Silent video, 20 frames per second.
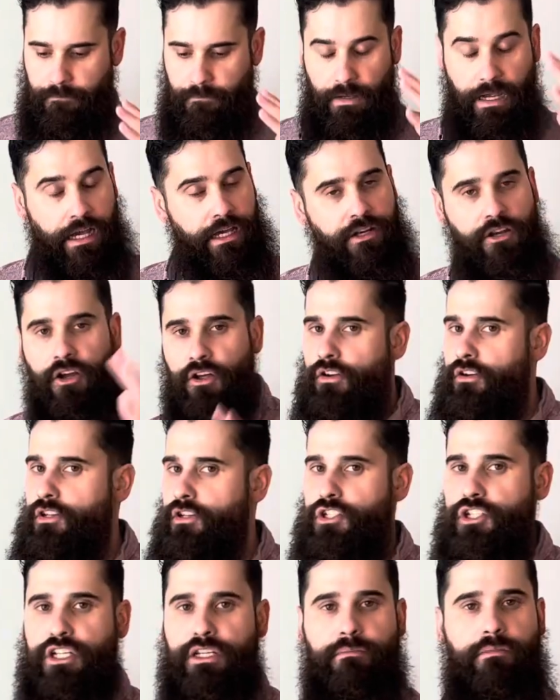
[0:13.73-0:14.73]
I know they're a
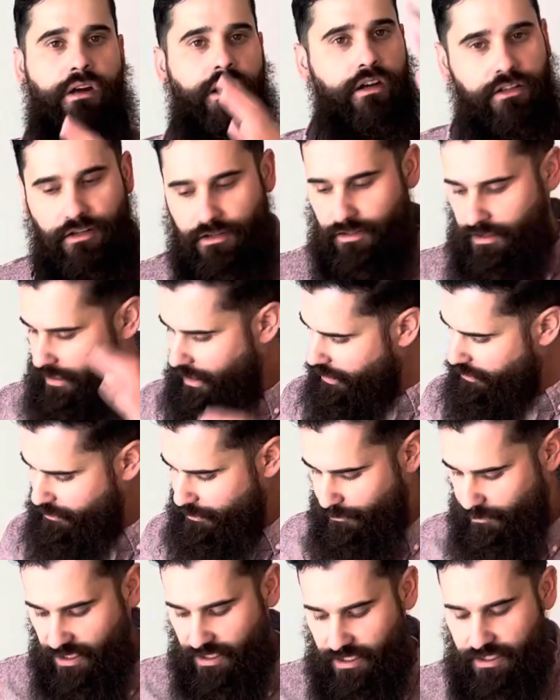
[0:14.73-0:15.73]
G-bar. They're
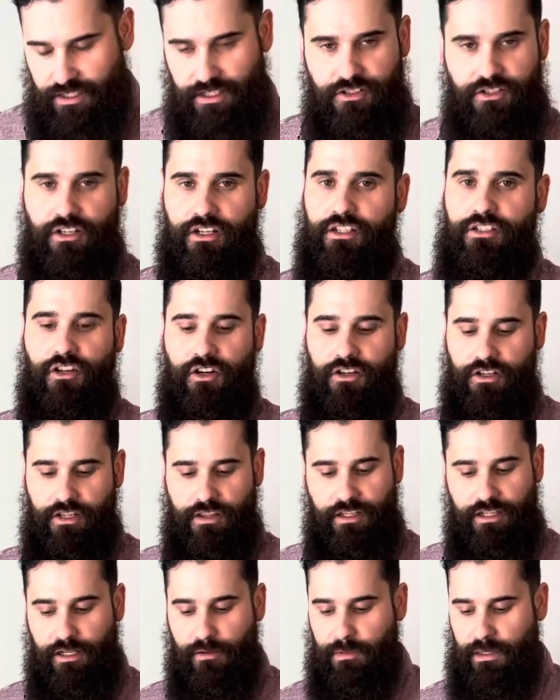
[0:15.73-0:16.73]
$1,000. It's hard to
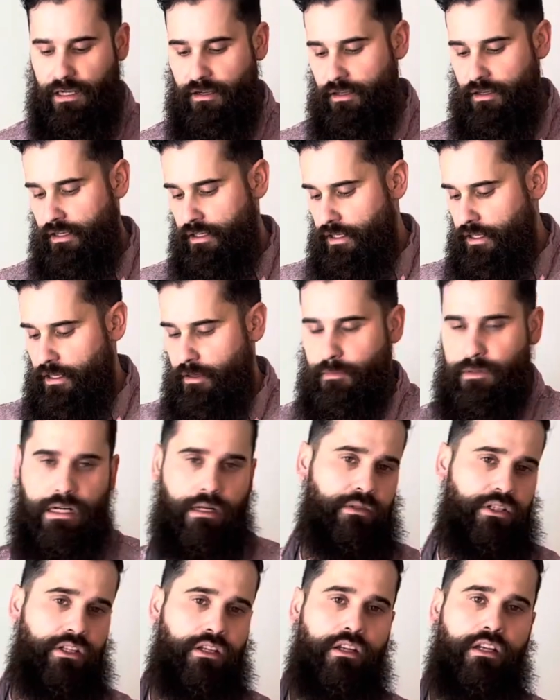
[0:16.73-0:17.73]
think about, but
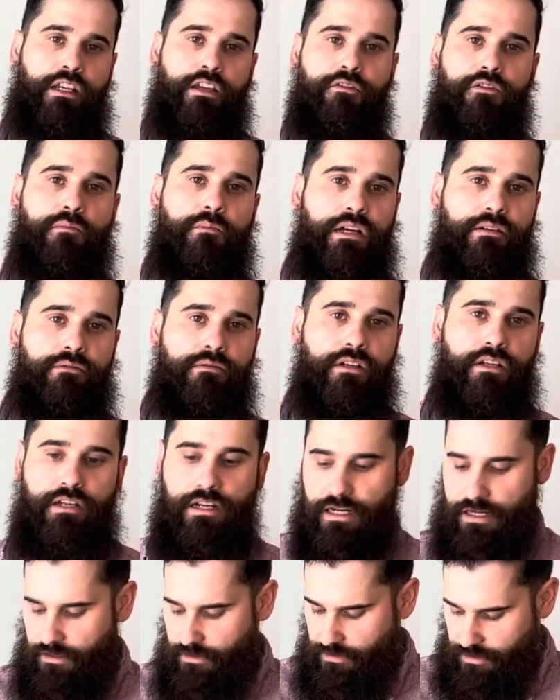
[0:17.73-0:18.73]
I'm just going to give you my
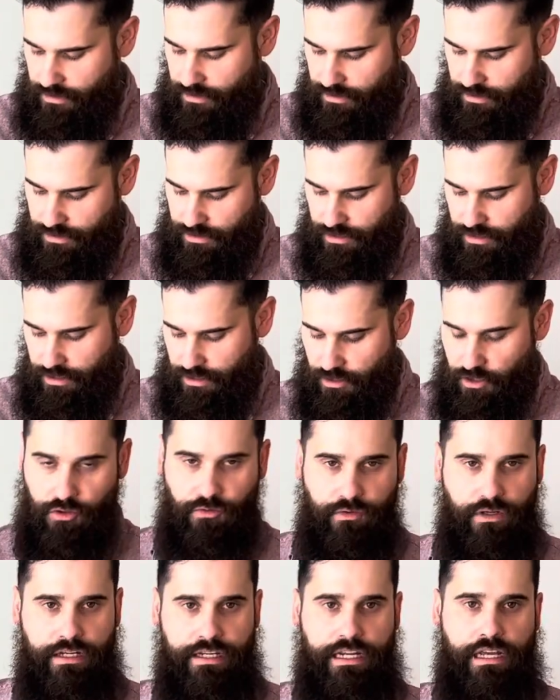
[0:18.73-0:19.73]
rundown
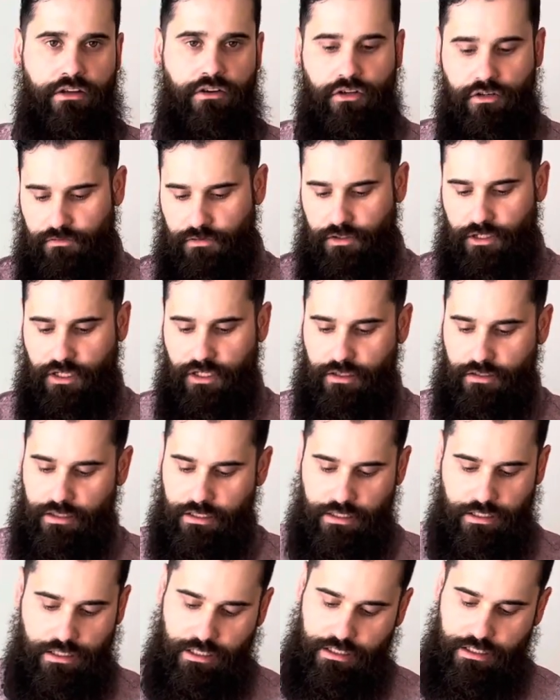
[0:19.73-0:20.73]
overall,
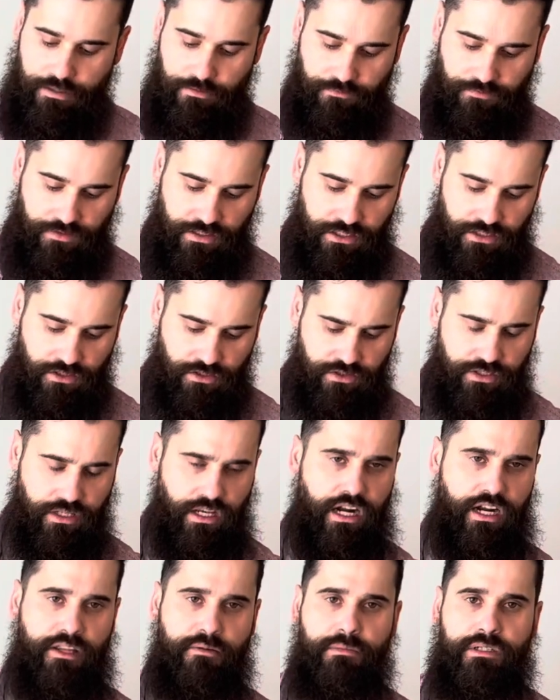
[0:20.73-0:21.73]
some features,
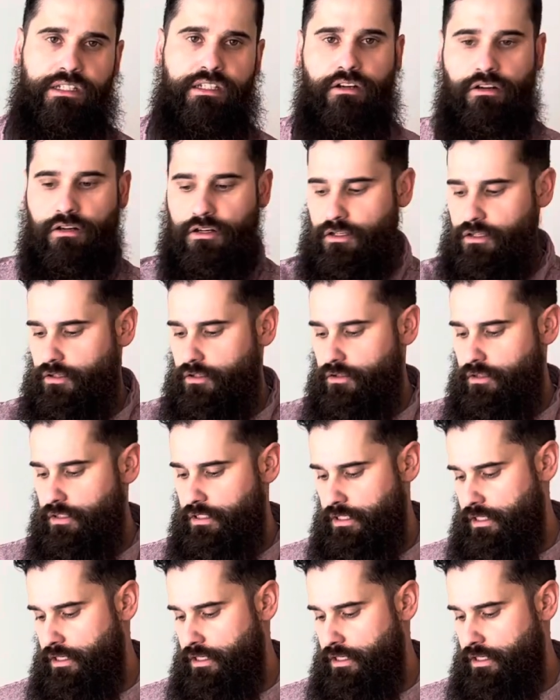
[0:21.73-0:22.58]
kind of the material,